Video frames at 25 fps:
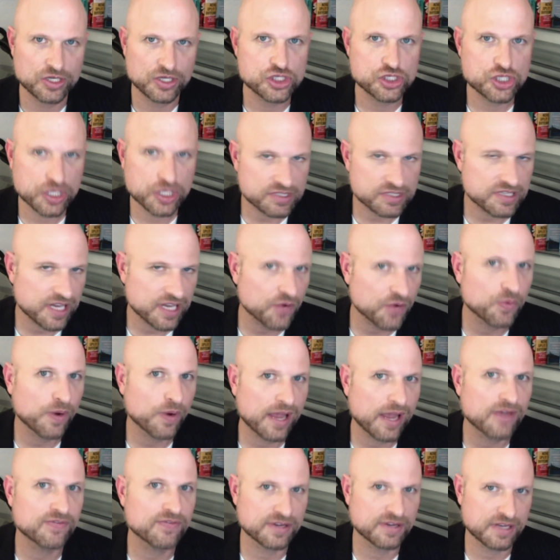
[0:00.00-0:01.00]
just like we're
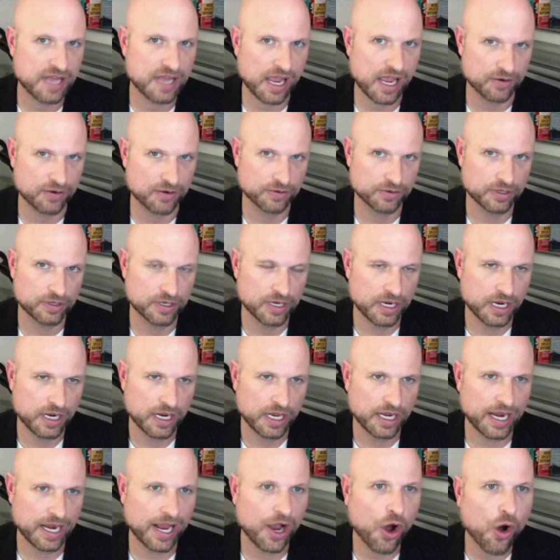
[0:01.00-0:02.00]
having now.
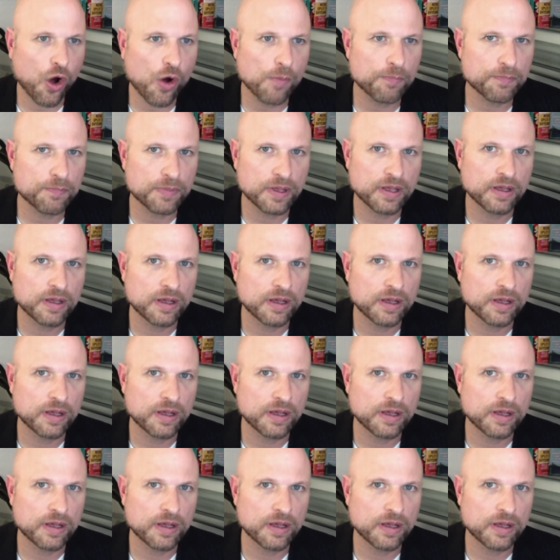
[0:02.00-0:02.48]
And I hope